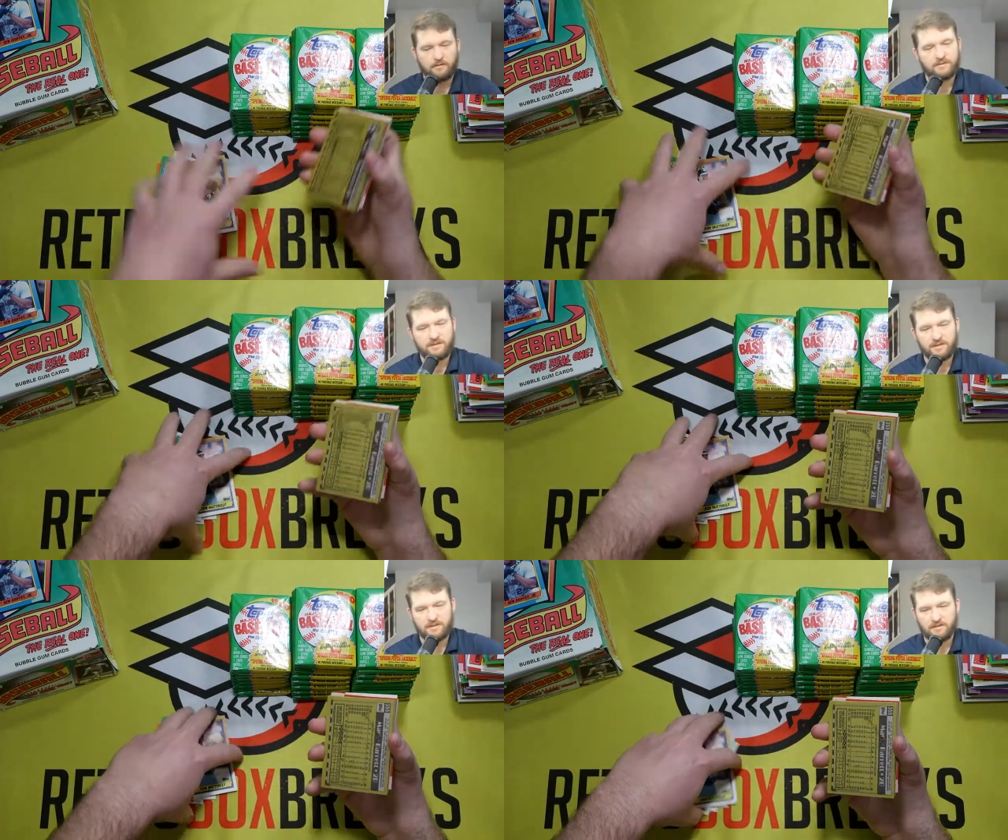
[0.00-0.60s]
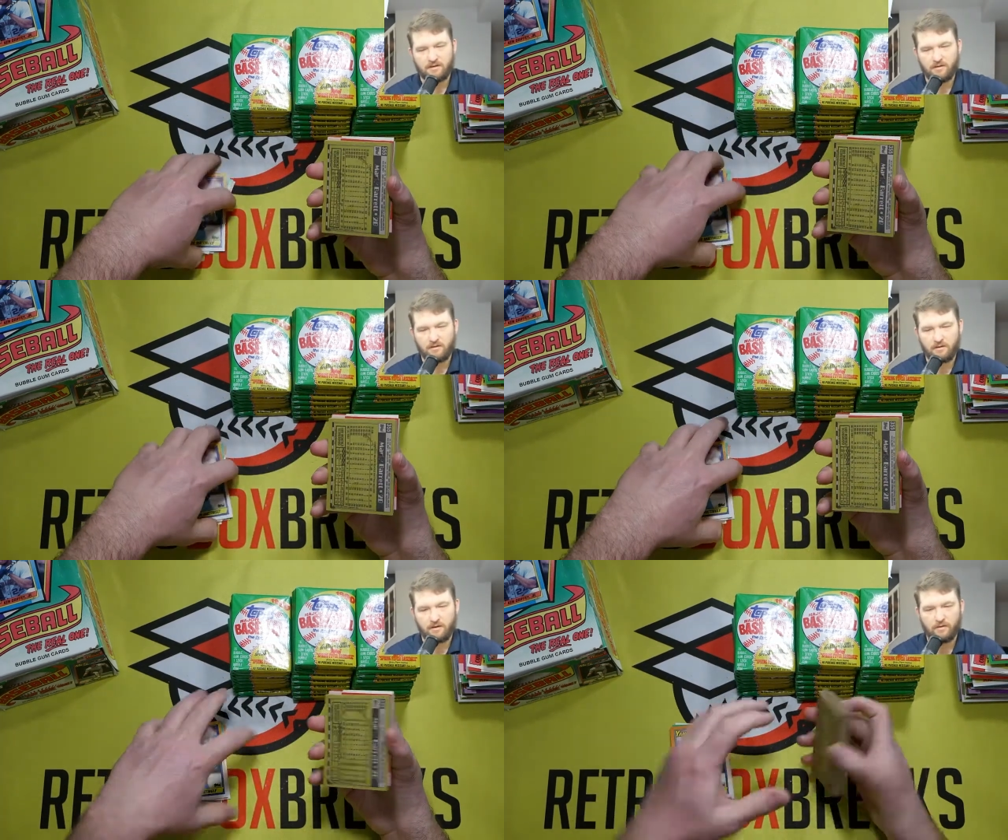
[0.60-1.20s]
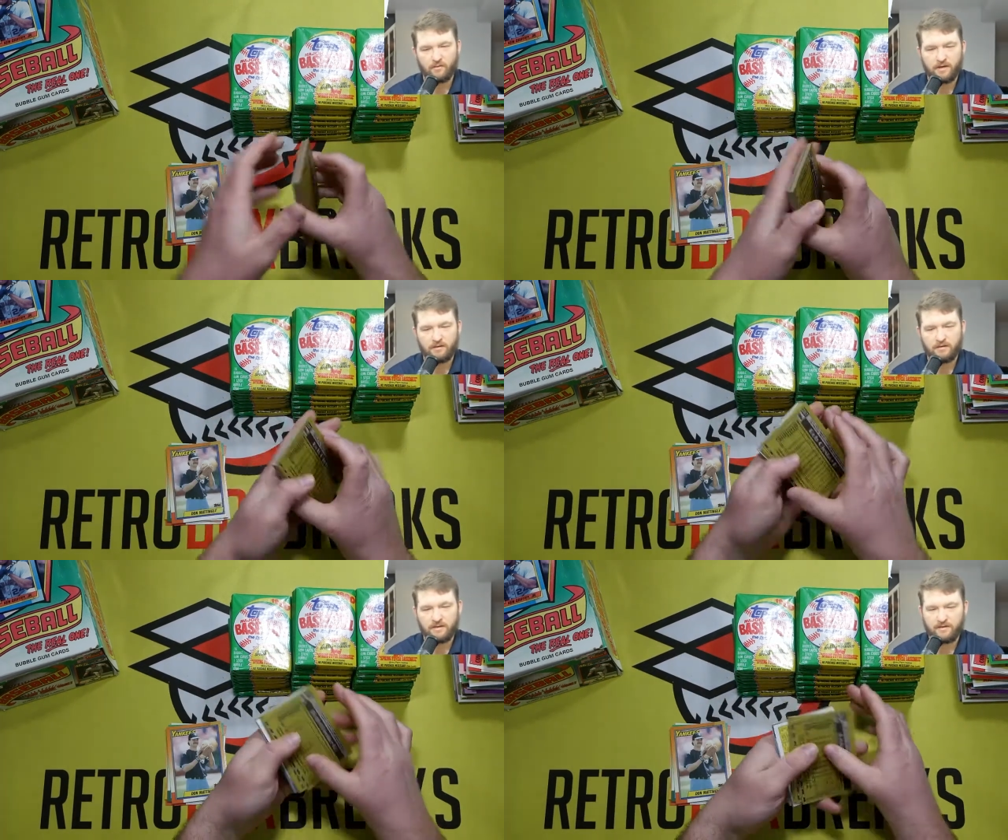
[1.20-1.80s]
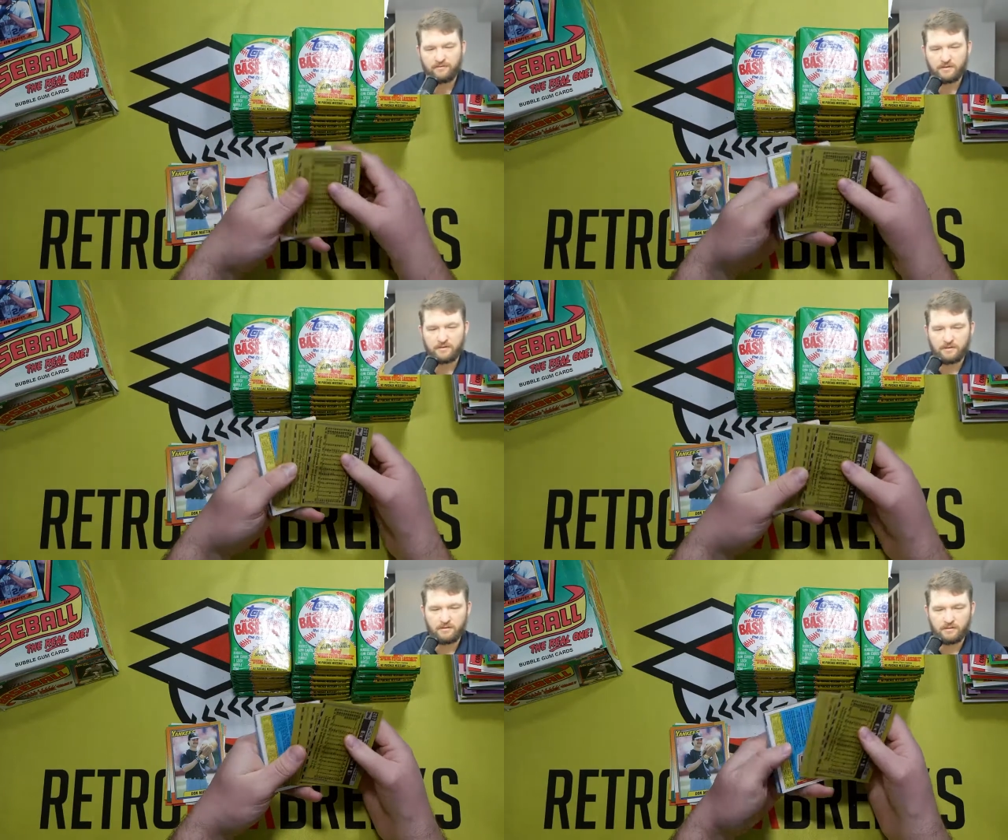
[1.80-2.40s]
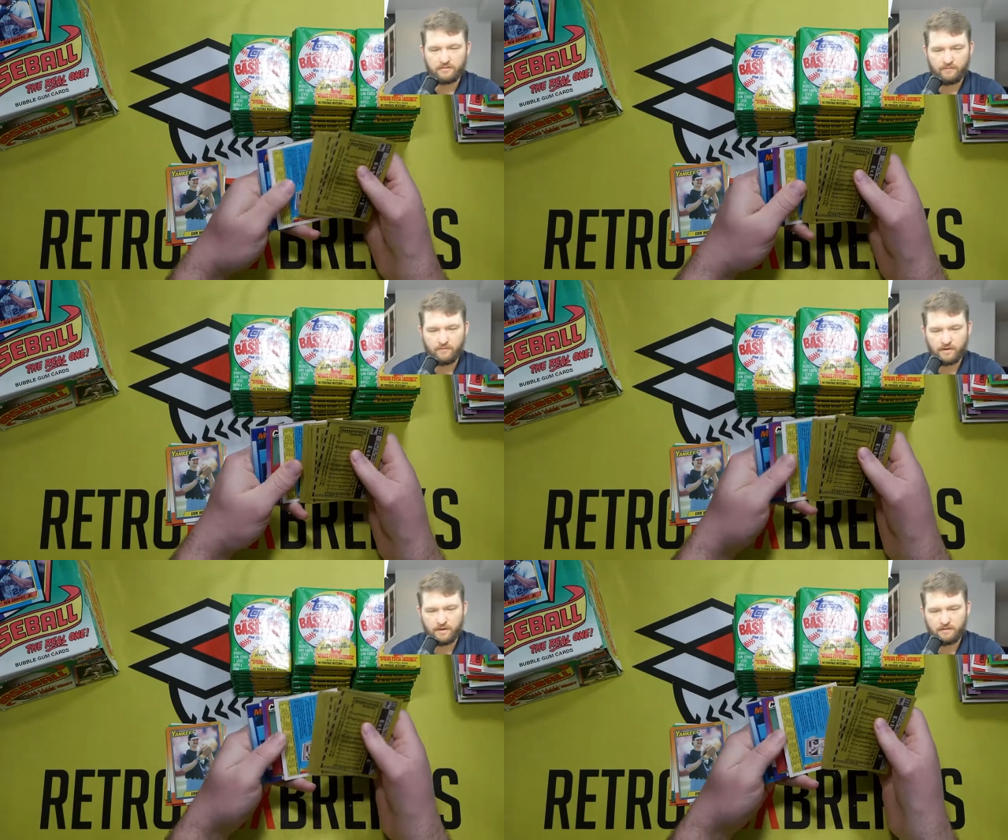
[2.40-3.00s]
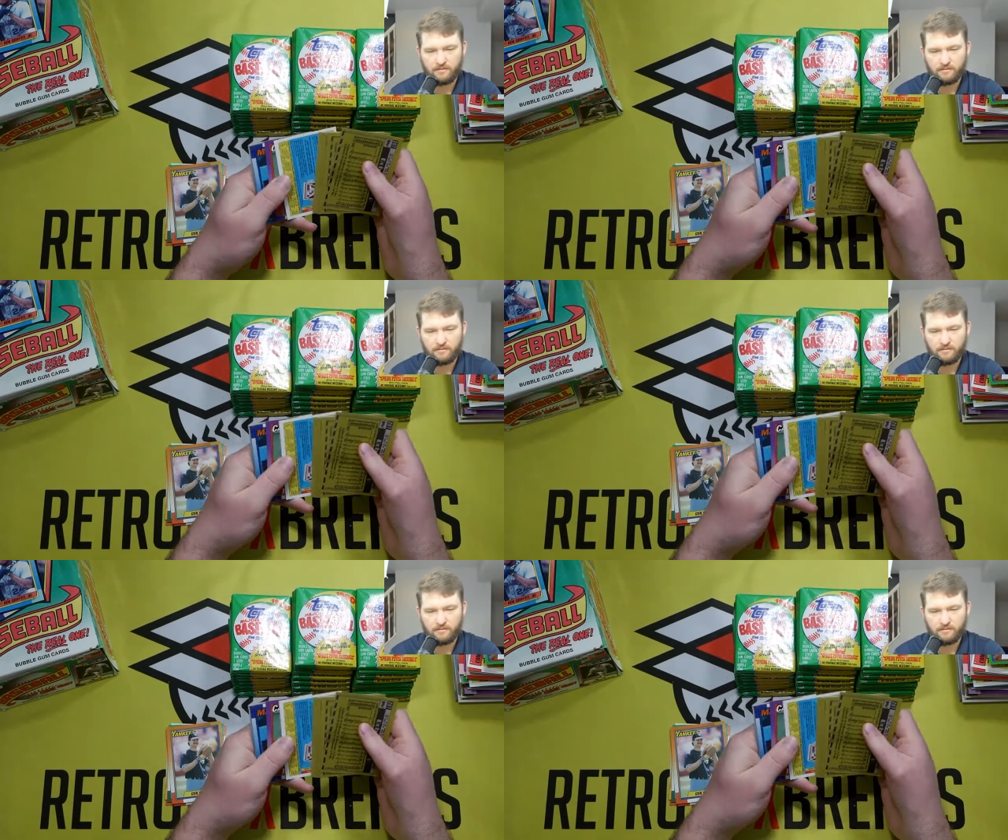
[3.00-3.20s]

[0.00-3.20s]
which is the card we are definitely looking for here.